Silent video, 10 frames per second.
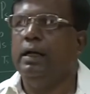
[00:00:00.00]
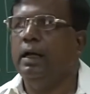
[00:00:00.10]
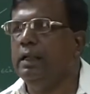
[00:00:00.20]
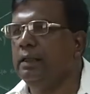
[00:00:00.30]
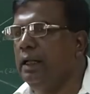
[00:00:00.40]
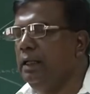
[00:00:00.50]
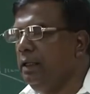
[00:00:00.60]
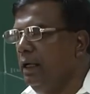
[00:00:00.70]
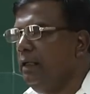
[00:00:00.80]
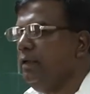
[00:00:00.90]
and
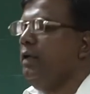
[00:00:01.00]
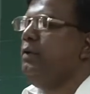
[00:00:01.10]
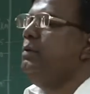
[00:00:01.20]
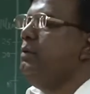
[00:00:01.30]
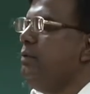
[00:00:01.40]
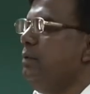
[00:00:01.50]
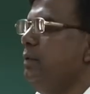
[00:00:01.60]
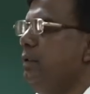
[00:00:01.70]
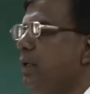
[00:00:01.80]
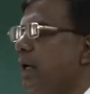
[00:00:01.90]
then I try to
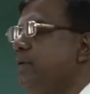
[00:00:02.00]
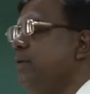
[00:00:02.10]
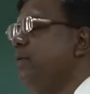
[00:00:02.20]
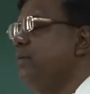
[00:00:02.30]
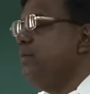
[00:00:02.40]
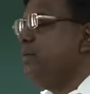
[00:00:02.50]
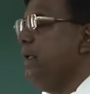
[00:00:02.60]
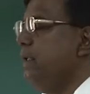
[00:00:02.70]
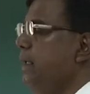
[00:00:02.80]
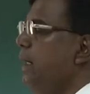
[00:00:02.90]

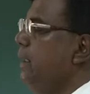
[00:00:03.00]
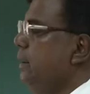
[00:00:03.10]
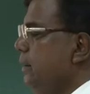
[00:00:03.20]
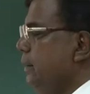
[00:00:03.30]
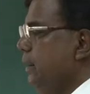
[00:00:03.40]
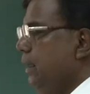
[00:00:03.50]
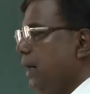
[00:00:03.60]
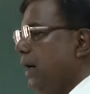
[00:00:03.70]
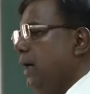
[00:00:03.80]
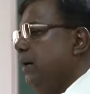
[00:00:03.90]
think that
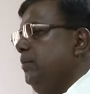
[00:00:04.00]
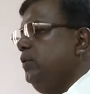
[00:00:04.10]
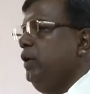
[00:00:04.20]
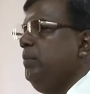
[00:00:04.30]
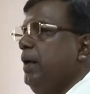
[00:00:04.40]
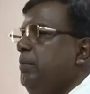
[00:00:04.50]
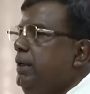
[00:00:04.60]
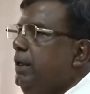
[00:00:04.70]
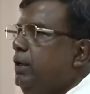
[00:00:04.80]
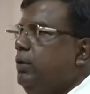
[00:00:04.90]
I am doing my
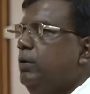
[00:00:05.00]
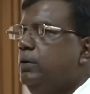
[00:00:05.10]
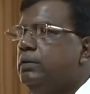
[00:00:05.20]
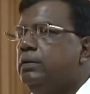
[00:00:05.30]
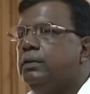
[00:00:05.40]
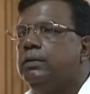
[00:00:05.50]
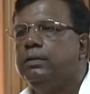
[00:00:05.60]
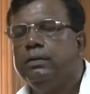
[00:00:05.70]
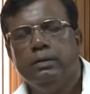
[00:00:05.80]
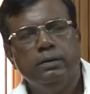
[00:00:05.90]
BTech course,
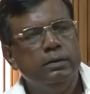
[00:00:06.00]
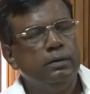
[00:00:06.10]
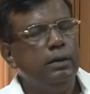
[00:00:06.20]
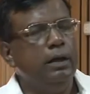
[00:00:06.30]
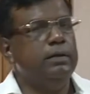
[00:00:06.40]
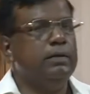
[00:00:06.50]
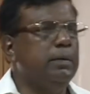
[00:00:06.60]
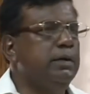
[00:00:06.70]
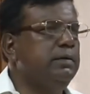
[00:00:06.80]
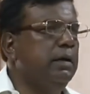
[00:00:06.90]
that is
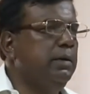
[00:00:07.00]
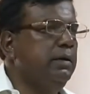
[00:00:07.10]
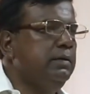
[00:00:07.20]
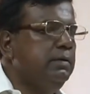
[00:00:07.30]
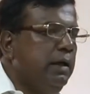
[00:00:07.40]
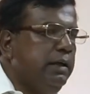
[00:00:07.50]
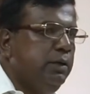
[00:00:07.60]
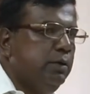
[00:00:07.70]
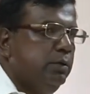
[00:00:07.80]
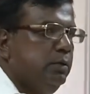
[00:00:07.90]
77,
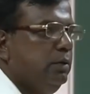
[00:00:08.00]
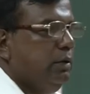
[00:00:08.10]
82